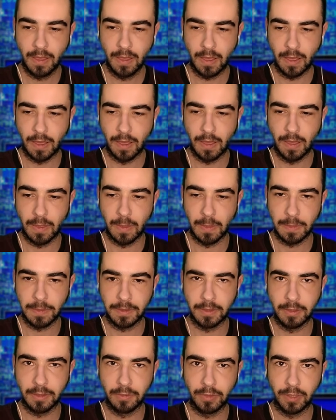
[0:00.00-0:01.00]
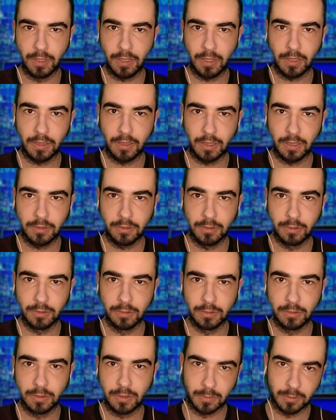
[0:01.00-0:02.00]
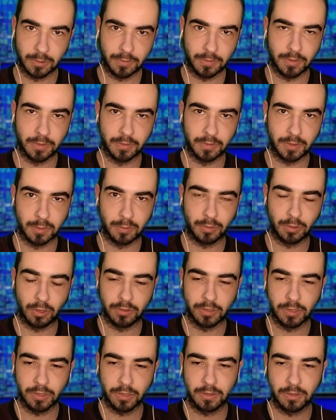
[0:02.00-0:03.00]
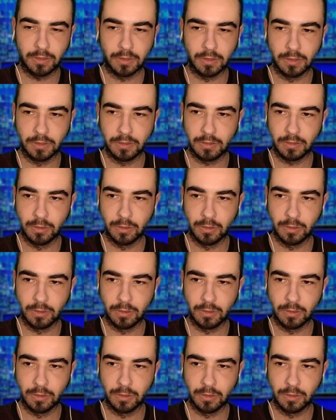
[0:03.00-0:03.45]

And the thing I like to do in terms of NFT projects is